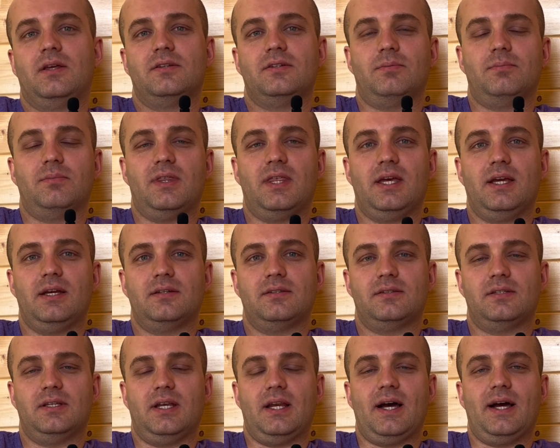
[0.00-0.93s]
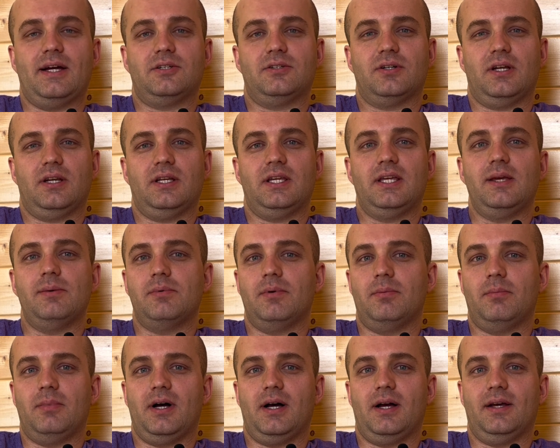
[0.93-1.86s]
some things that I try to keep
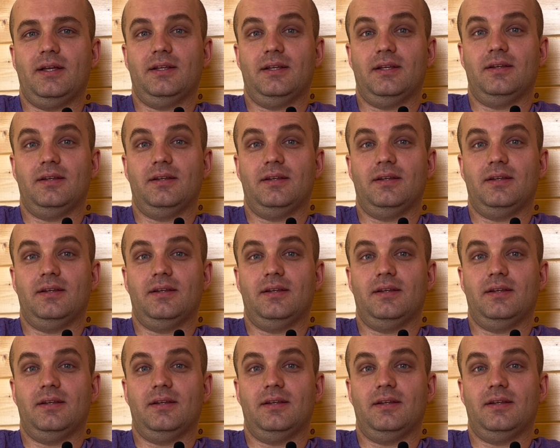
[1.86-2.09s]
in mind.